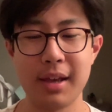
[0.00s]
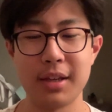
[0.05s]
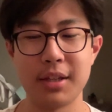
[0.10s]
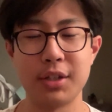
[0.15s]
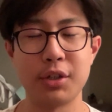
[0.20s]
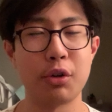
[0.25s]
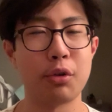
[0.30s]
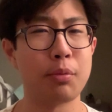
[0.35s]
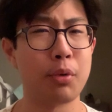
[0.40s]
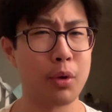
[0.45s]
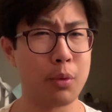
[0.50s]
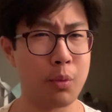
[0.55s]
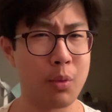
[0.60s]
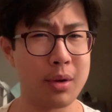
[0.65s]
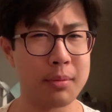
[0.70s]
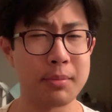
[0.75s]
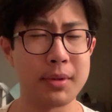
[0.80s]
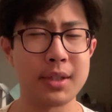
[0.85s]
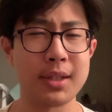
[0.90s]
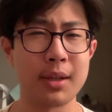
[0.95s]

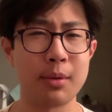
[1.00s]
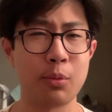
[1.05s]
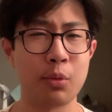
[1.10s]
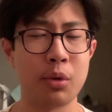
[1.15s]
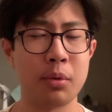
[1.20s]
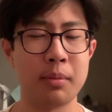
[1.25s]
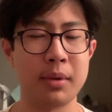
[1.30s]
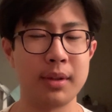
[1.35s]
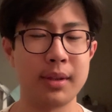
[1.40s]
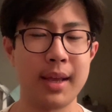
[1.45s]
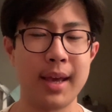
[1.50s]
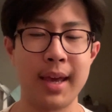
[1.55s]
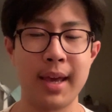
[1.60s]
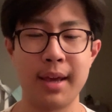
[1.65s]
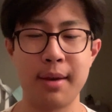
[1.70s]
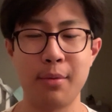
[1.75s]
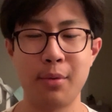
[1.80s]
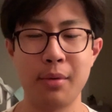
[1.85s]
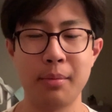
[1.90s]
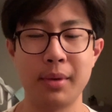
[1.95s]
0.1% woman,
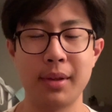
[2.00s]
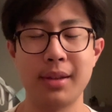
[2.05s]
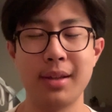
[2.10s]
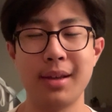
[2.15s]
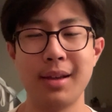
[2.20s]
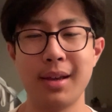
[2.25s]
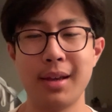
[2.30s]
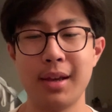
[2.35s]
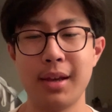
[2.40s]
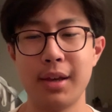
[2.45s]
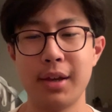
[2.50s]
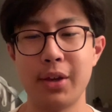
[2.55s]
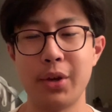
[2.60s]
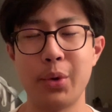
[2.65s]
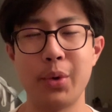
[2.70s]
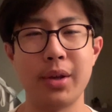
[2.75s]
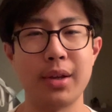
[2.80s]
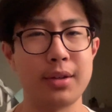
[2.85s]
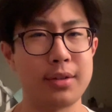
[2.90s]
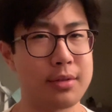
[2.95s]
a woman
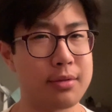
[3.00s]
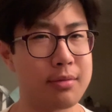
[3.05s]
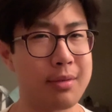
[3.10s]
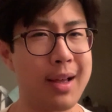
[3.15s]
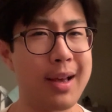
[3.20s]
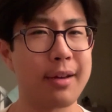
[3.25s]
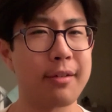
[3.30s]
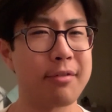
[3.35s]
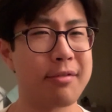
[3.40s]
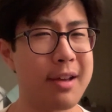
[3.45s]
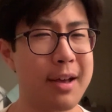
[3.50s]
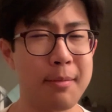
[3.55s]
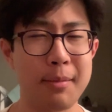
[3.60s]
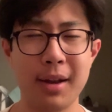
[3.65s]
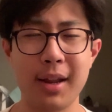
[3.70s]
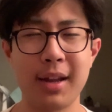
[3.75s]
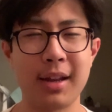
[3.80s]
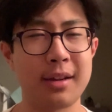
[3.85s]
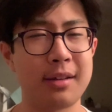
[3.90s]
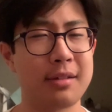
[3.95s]
who is like
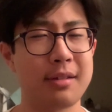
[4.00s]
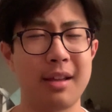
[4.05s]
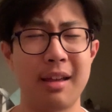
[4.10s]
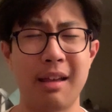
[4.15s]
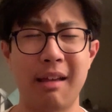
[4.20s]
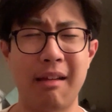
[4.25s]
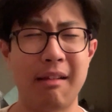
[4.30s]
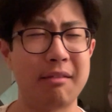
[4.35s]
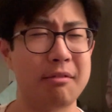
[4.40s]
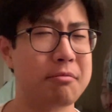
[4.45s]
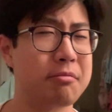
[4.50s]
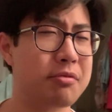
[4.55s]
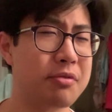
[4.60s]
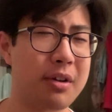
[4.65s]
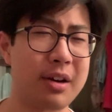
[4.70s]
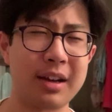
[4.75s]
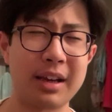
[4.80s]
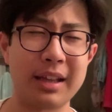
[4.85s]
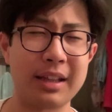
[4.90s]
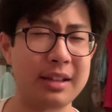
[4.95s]
feminine, uh,
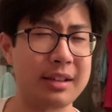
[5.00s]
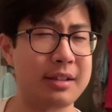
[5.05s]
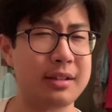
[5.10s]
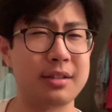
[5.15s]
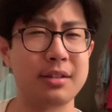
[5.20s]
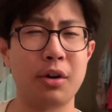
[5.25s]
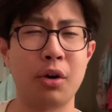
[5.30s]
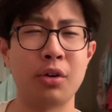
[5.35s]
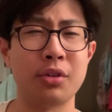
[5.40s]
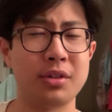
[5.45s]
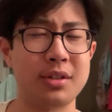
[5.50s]
fucking on